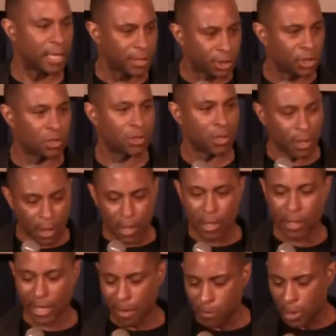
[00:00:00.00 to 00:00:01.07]
I just gave
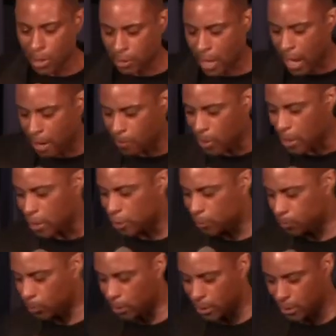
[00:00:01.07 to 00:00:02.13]
me the diabetes.